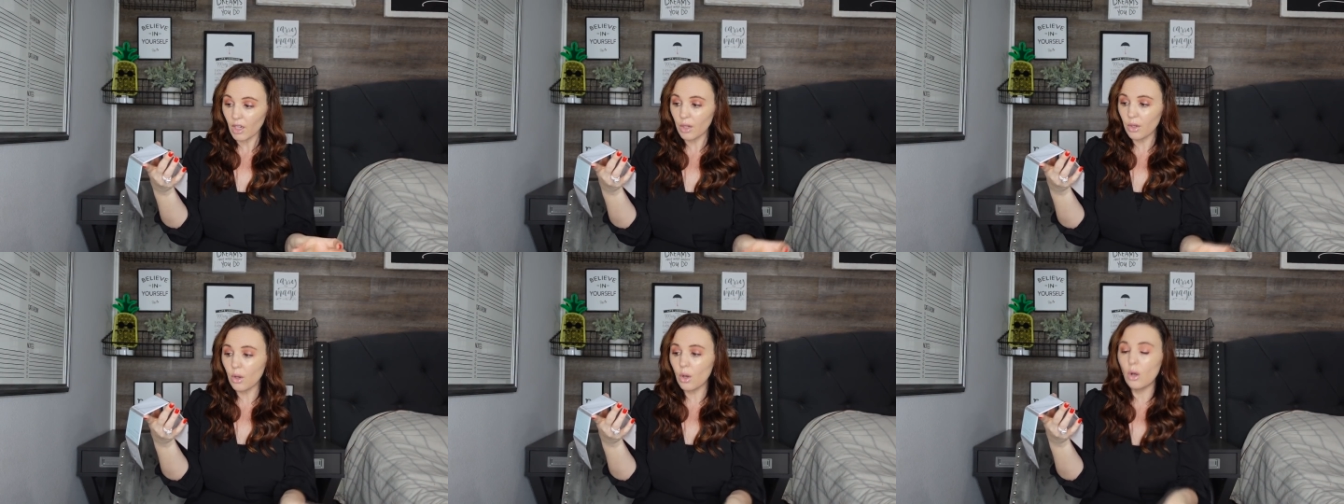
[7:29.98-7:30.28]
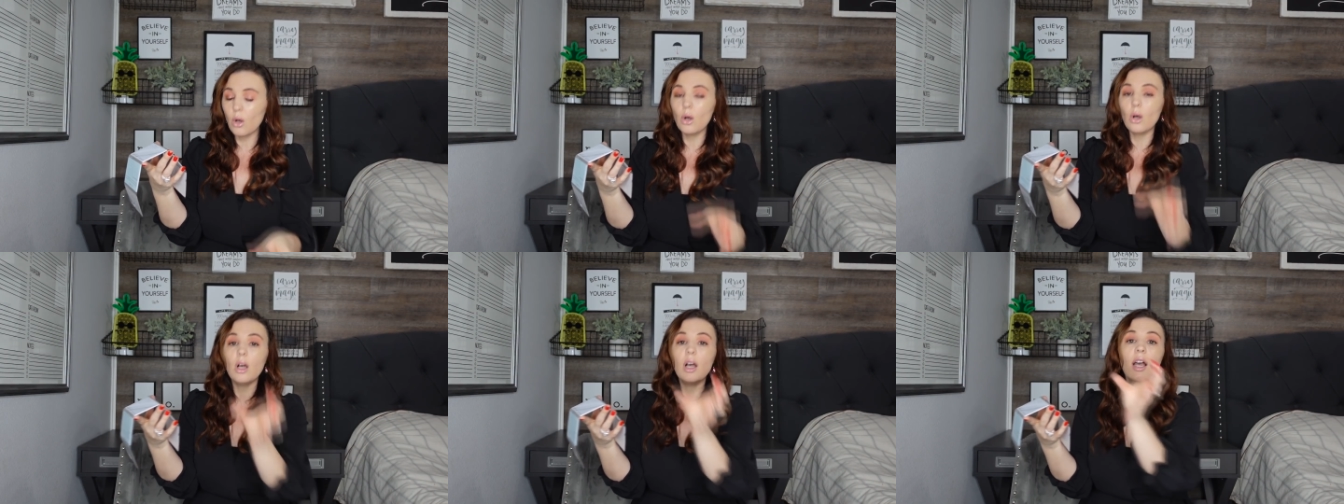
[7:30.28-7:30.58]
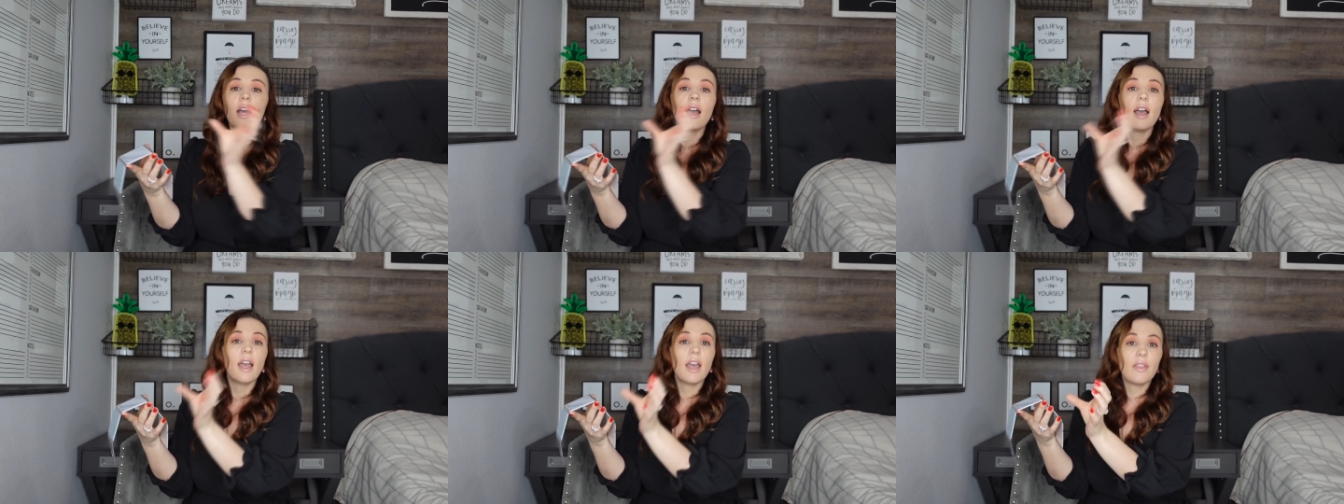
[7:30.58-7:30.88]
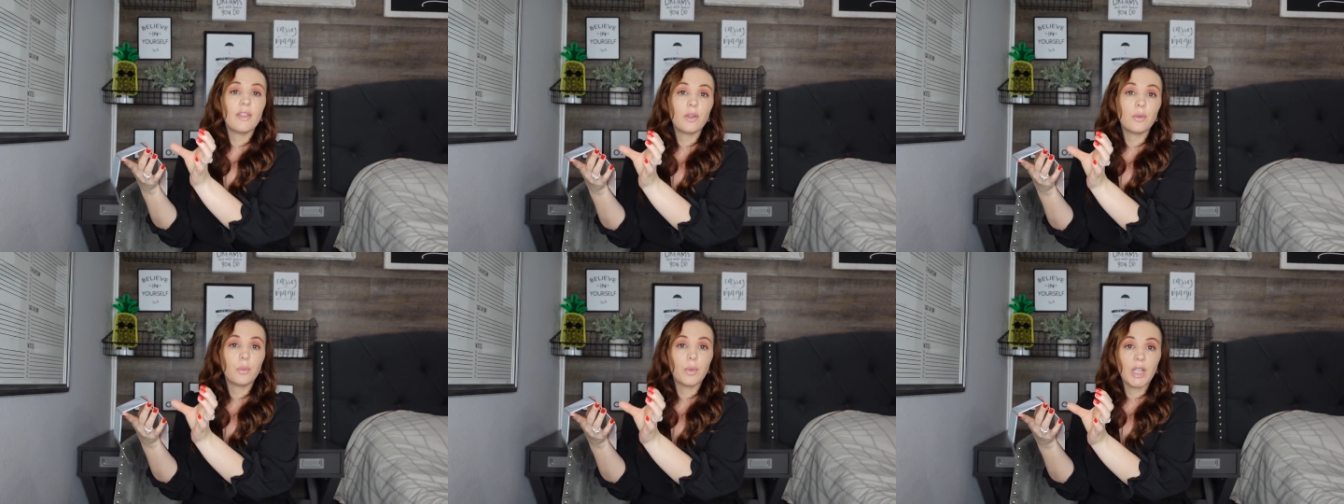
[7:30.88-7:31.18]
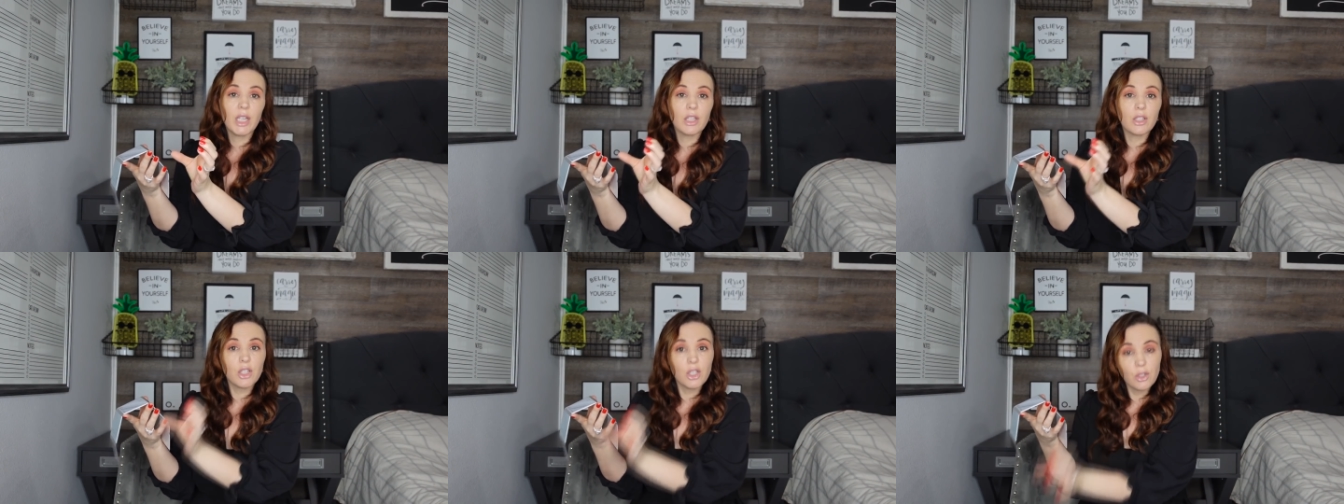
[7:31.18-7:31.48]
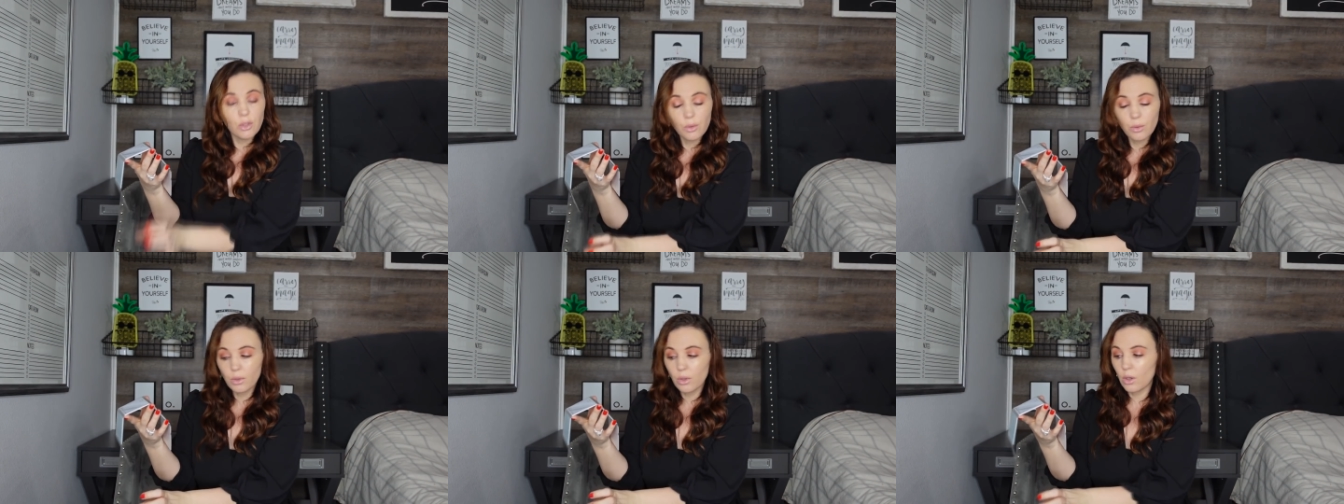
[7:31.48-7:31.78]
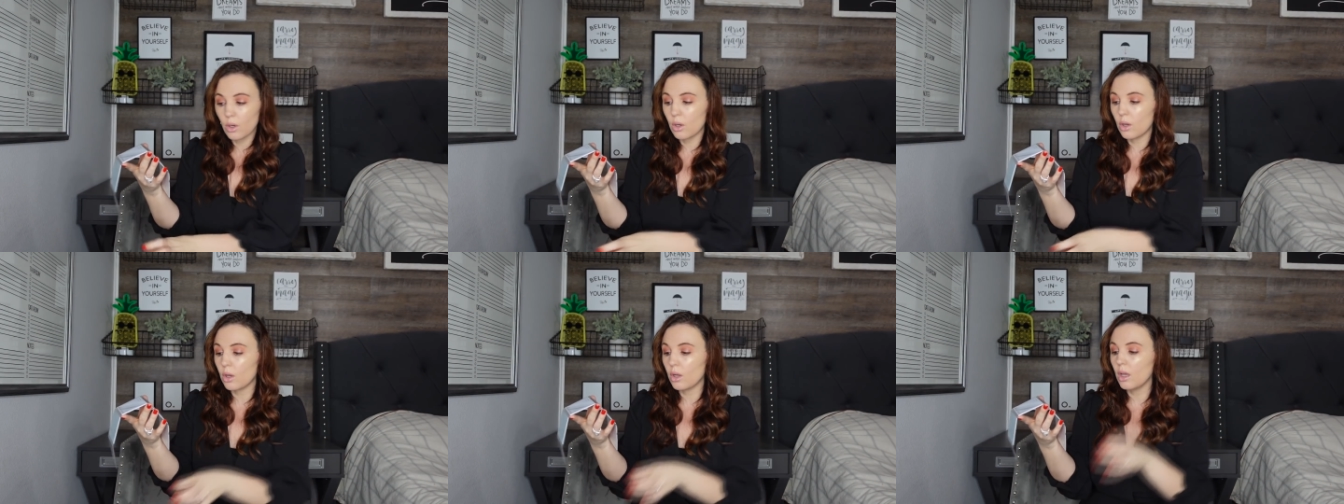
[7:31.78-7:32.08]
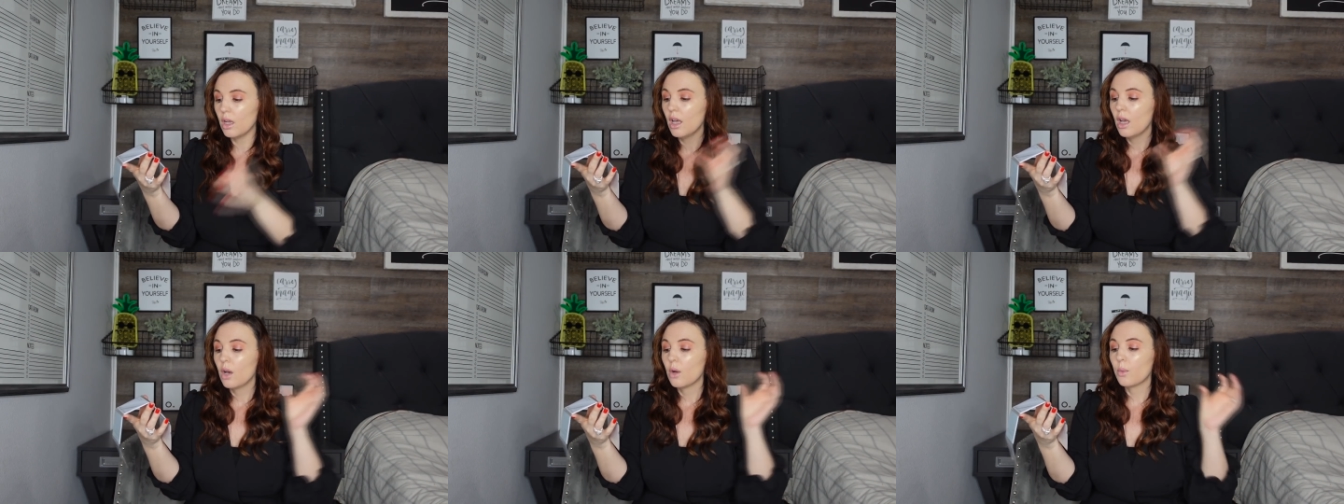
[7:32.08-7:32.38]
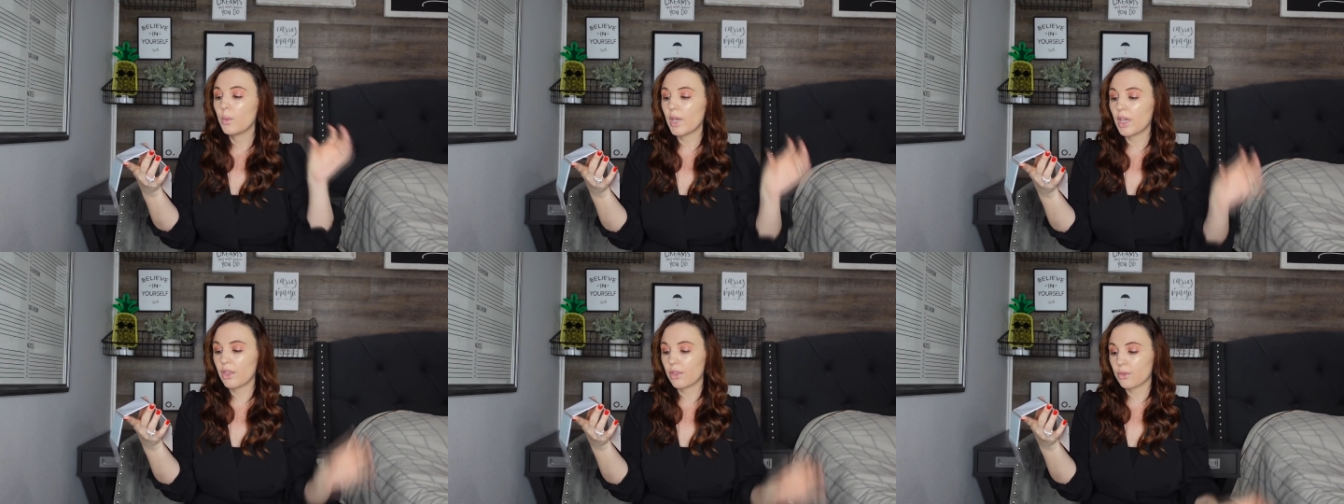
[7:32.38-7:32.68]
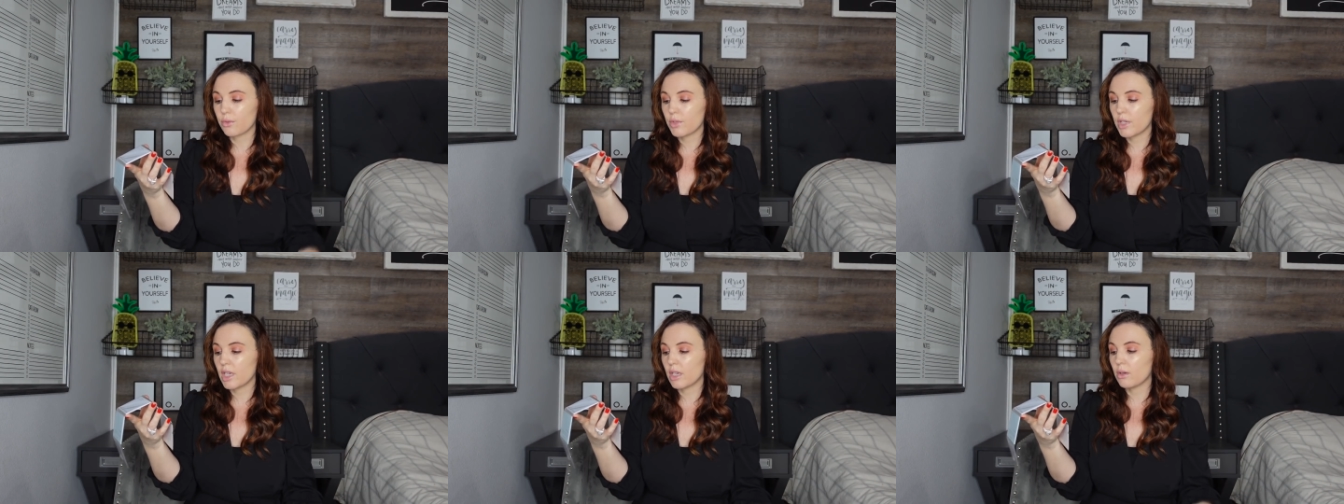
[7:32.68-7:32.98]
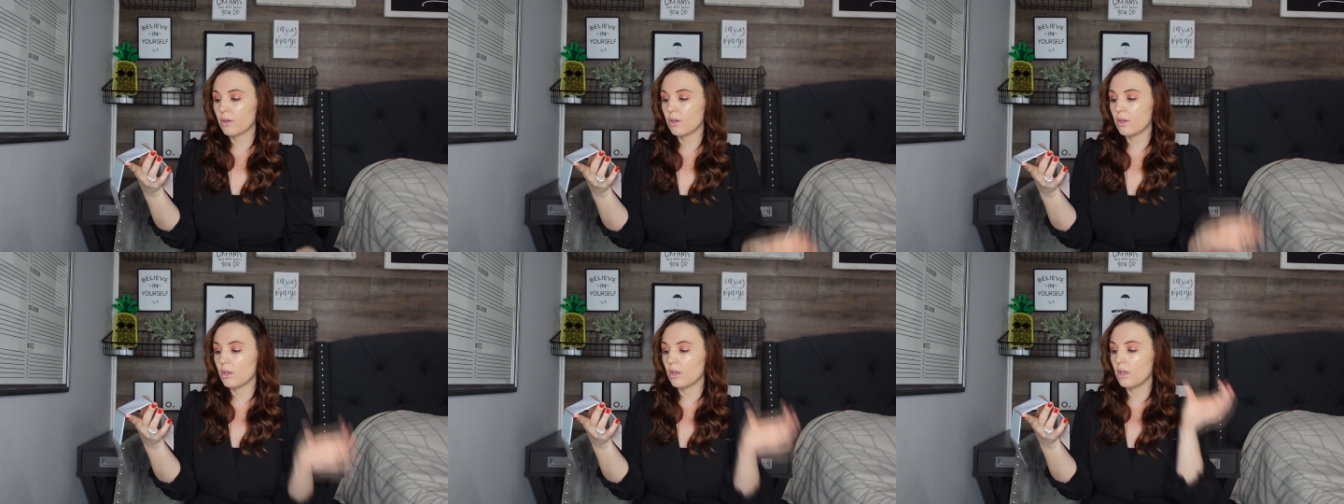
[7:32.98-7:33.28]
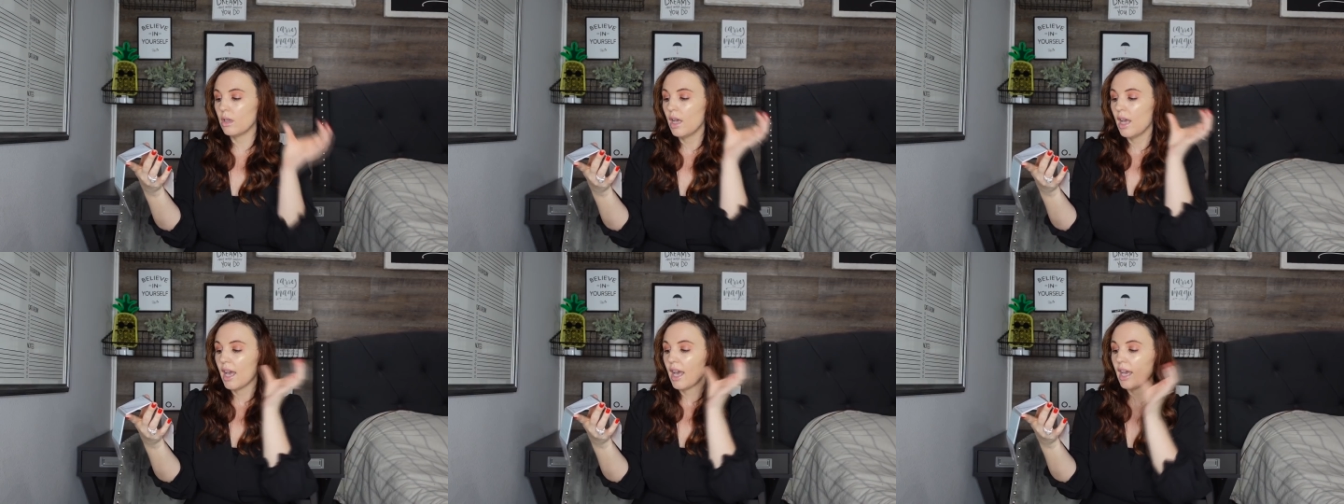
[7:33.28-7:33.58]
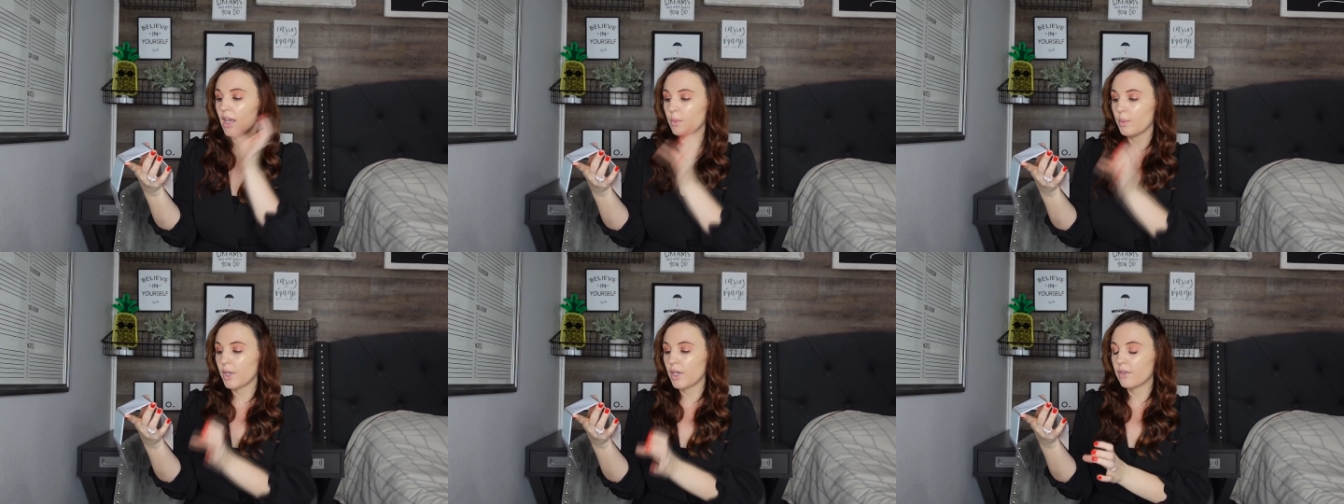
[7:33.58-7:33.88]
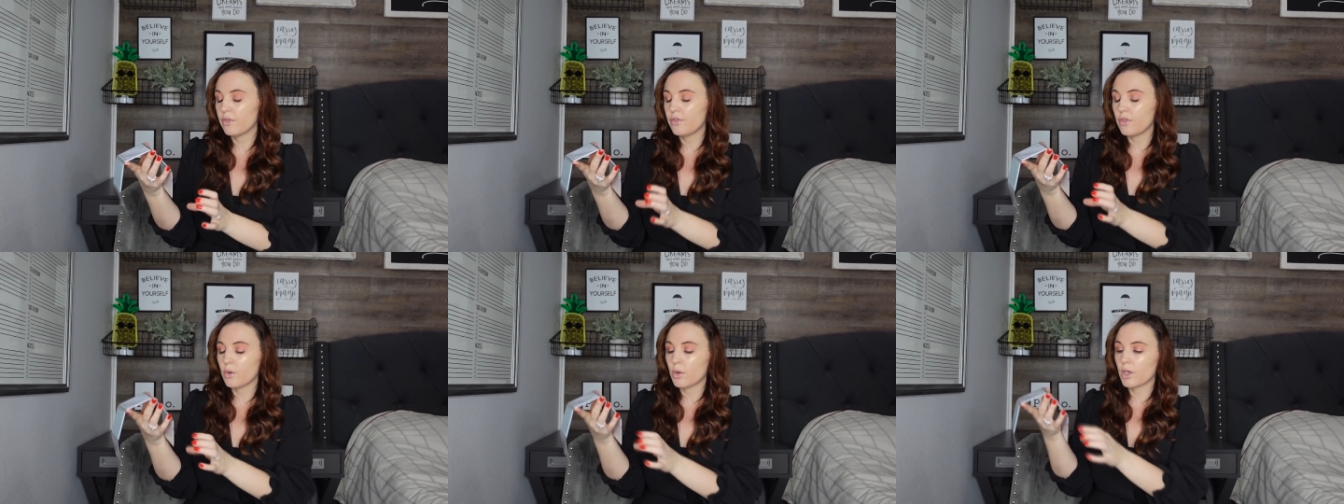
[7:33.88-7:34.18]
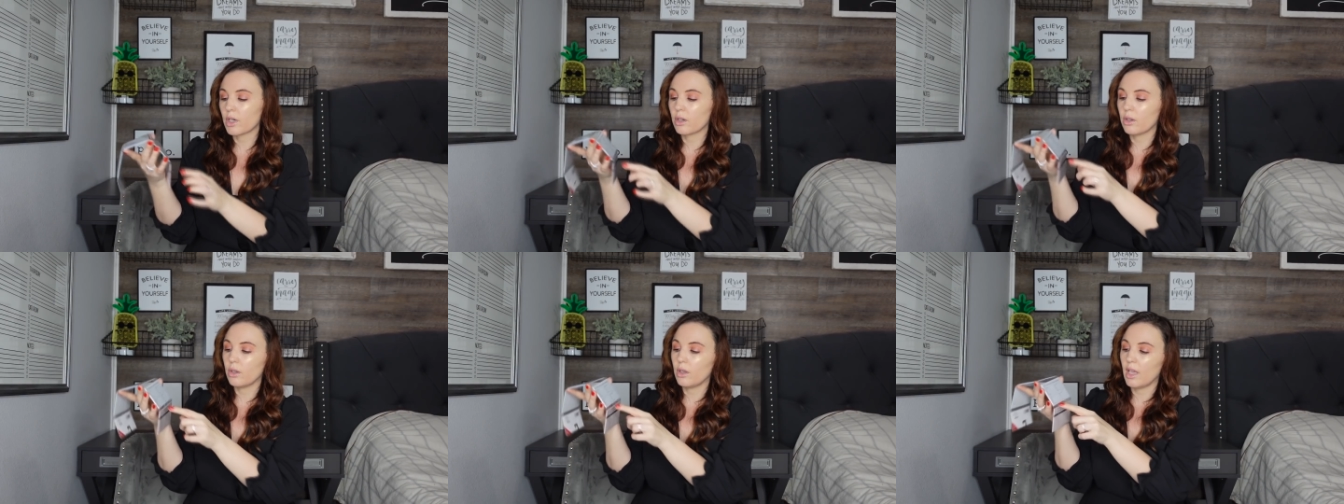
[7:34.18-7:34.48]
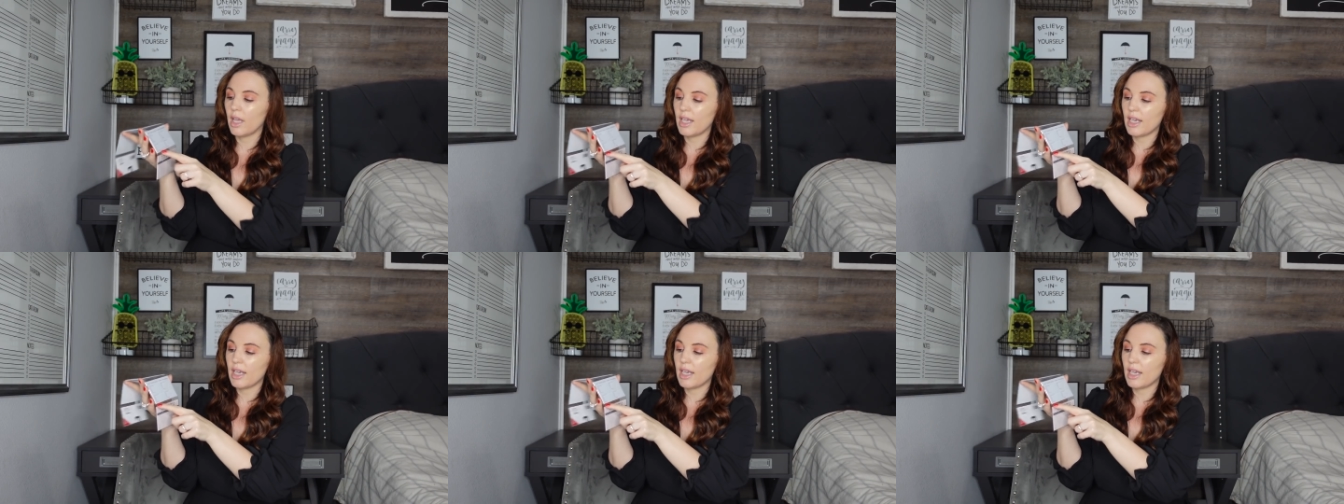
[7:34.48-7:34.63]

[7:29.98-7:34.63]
goal, and then week 2 goal, week 3 goal, and week 4 goal.